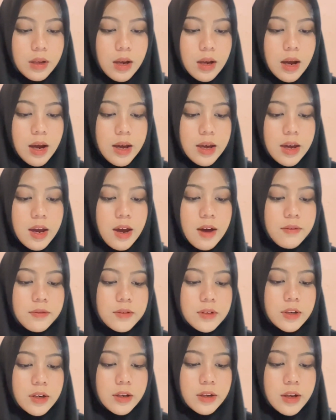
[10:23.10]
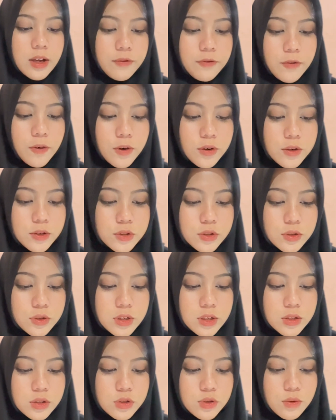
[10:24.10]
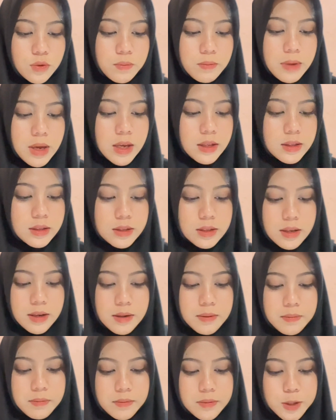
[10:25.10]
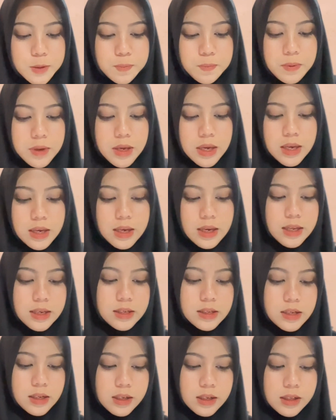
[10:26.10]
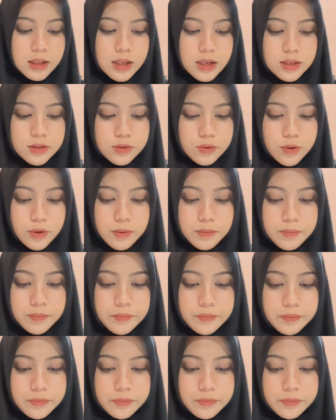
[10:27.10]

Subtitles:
I have target for students to make them speak in the classroom.